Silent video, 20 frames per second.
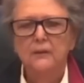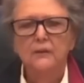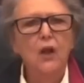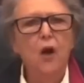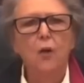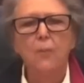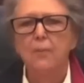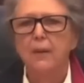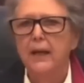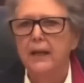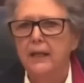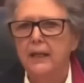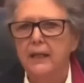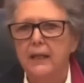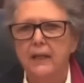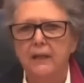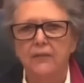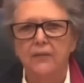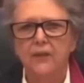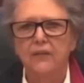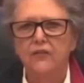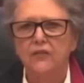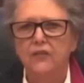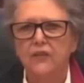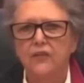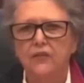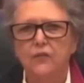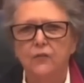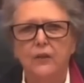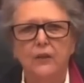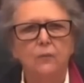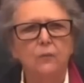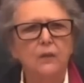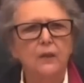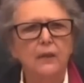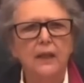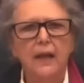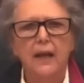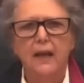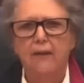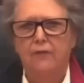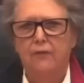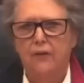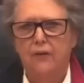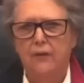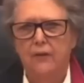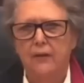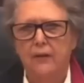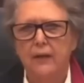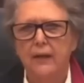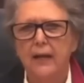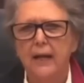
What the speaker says: nobody in this district will ever